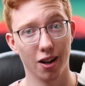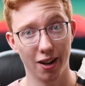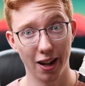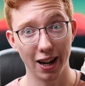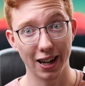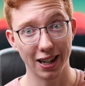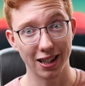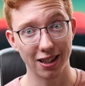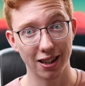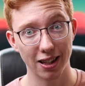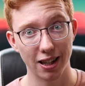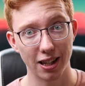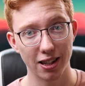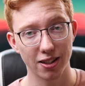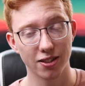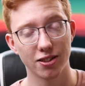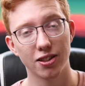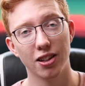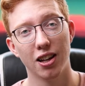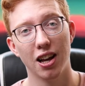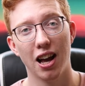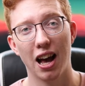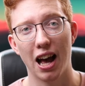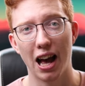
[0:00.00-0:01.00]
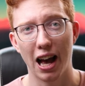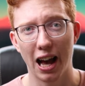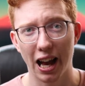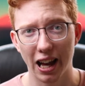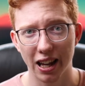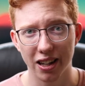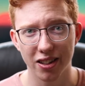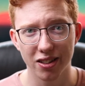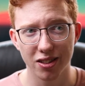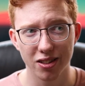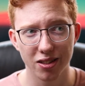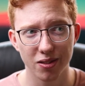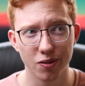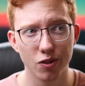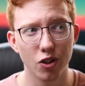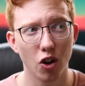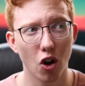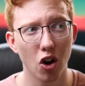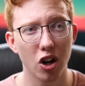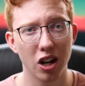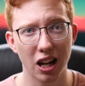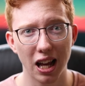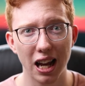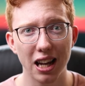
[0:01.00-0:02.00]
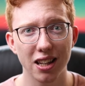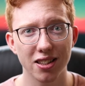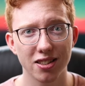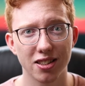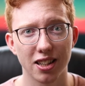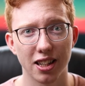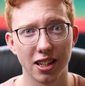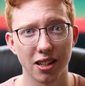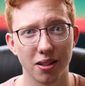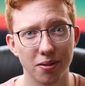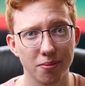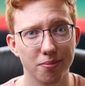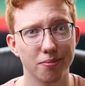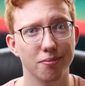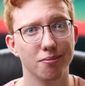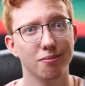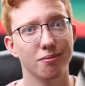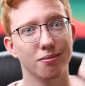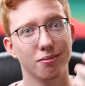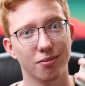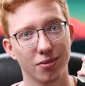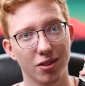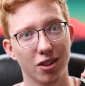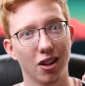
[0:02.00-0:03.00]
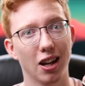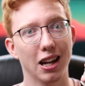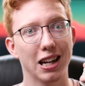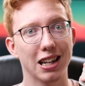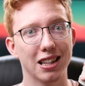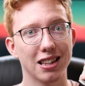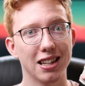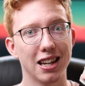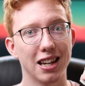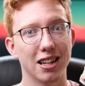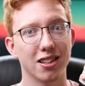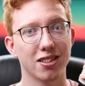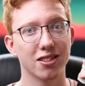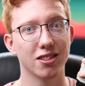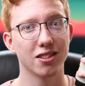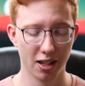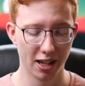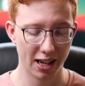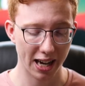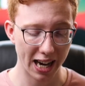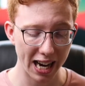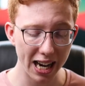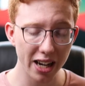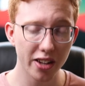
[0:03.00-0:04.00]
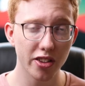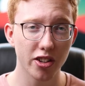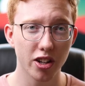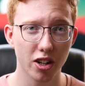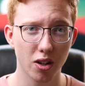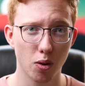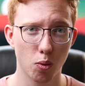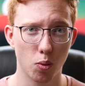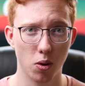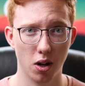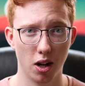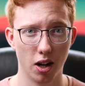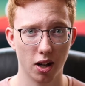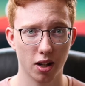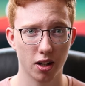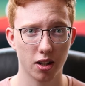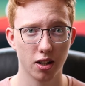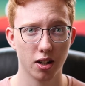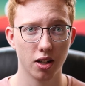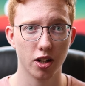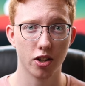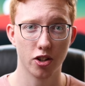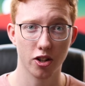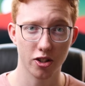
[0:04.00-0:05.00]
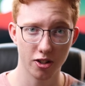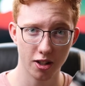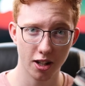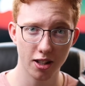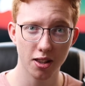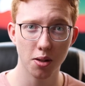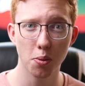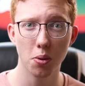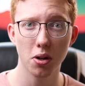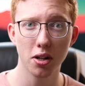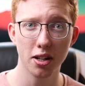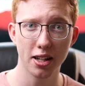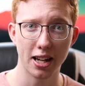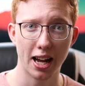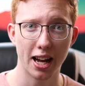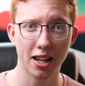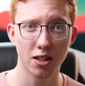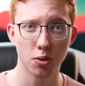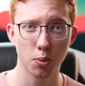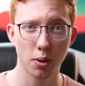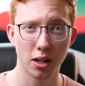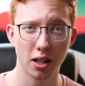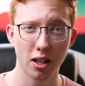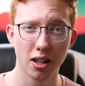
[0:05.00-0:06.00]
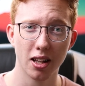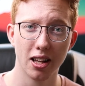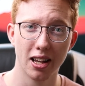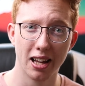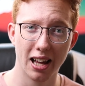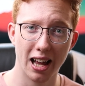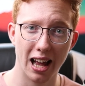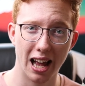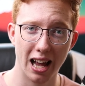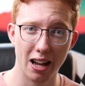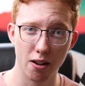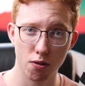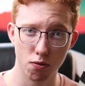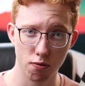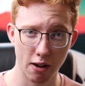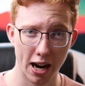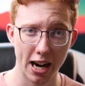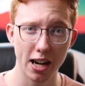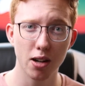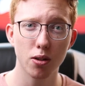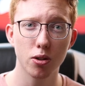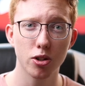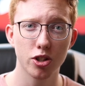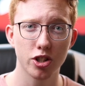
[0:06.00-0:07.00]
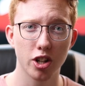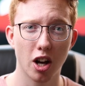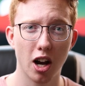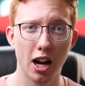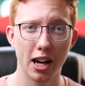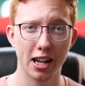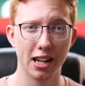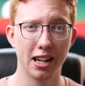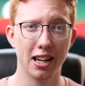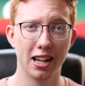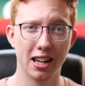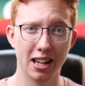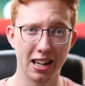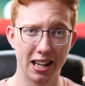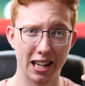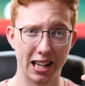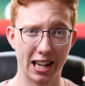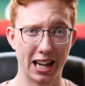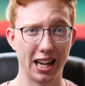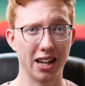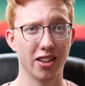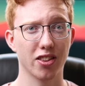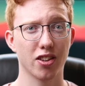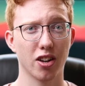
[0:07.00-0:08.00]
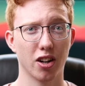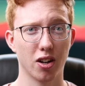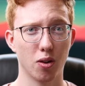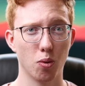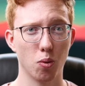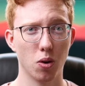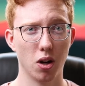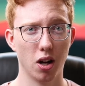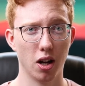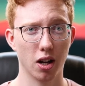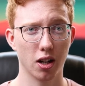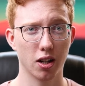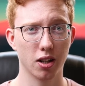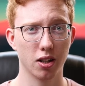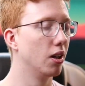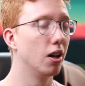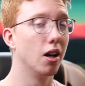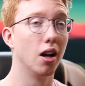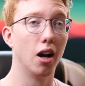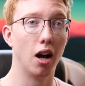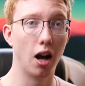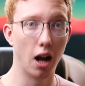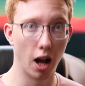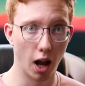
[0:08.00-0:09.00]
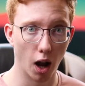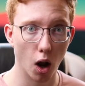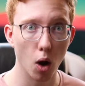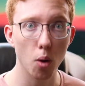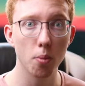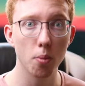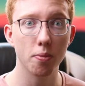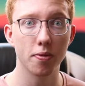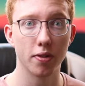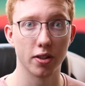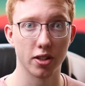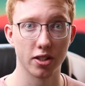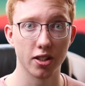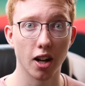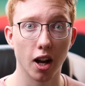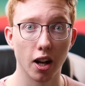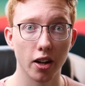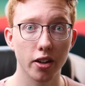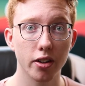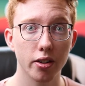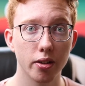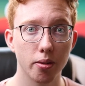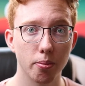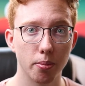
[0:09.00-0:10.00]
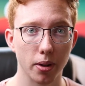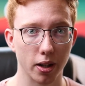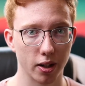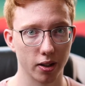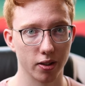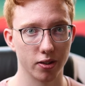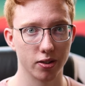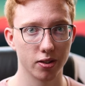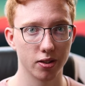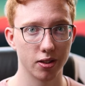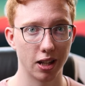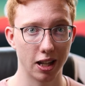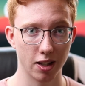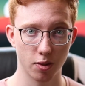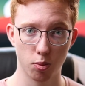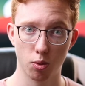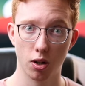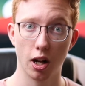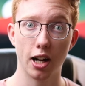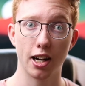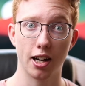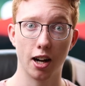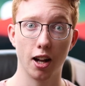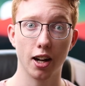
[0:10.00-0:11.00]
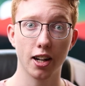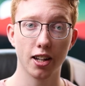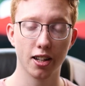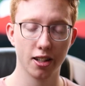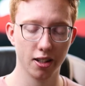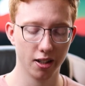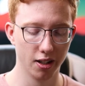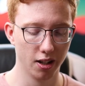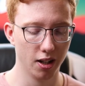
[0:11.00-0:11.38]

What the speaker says: like this, and long-lasting, like this. It's gonna work, just like the 1DX will. Rain or shine, it's gonna work. I hope for sun, because that's what I'd like,